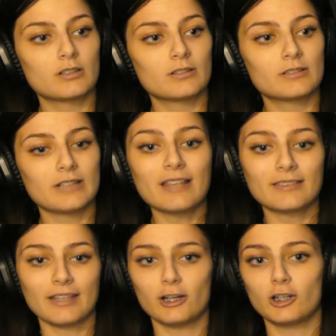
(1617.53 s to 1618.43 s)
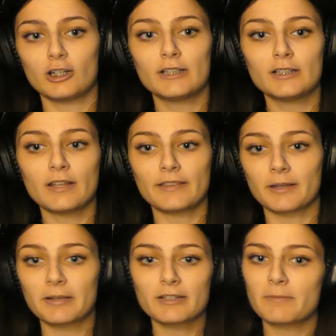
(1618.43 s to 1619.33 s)
sat there and did
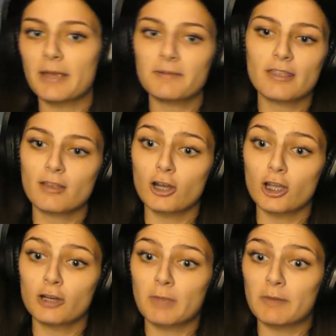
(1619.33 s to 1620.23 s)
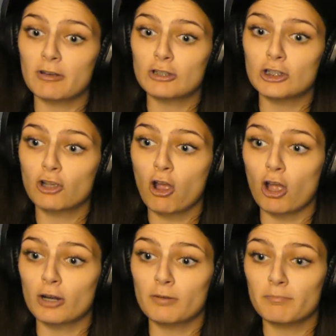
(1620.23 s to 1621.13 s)
nothing because maybe he thought maybe if she's
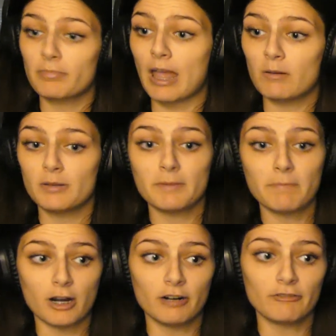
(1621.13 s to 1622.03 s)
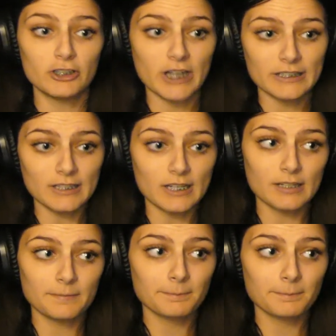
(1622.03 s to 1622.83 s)
gone, that would be better for Jesse.